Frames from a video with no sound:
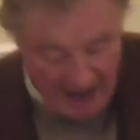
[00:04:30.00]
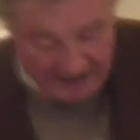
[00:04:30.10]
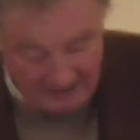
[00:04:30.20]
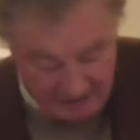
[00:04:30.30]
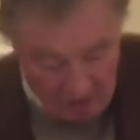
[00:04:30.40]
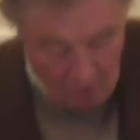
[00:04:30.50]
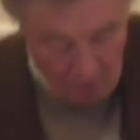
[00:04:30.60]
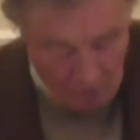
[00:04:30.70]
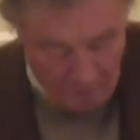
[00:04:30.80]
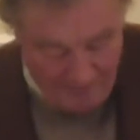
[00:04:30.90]
a
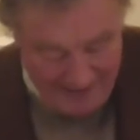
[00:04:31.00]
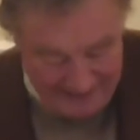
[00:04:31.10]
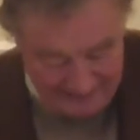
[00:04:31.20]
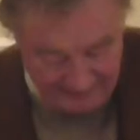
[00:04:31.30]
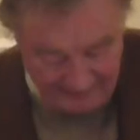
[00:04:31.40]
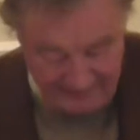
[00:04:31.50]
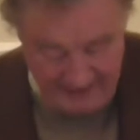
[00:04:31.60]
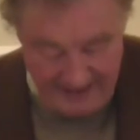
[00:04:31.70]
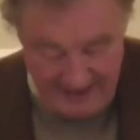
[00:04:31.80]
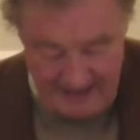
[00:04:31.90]
gold medal
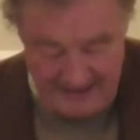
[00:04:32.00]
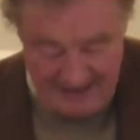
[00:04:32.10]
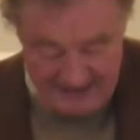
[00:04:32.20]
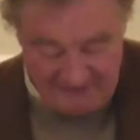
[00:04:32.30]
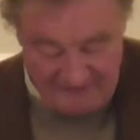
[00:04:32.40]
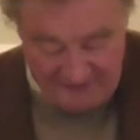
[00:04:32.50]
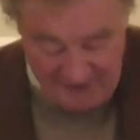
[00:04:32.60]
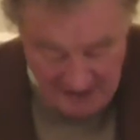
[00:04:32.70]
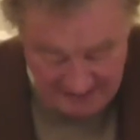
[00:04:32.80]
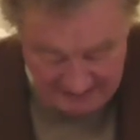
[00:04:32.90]
and has a
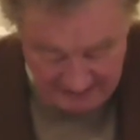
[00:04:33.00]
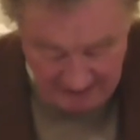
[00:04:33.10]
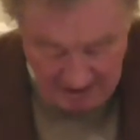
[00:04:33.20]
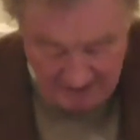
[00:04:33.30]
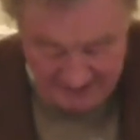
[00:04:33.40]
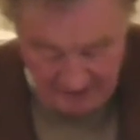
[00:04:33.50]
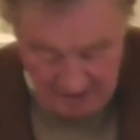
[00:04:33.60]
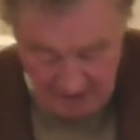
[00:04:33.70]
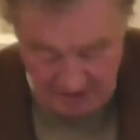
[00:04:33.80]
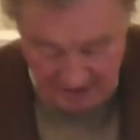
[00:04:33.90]
first-class
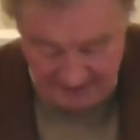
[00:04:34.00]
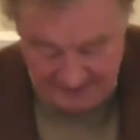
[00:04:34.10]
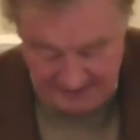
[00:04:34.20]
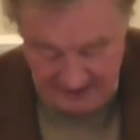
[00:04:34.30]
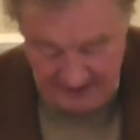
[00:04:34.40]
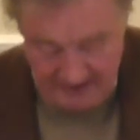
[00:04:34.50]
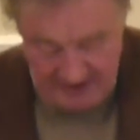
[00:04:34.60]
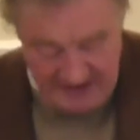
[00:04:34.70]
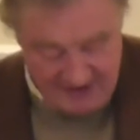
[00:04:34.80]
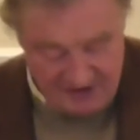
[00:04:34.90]
honours.
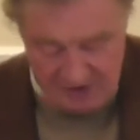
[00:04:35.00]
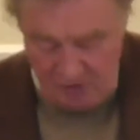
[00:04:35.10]
He's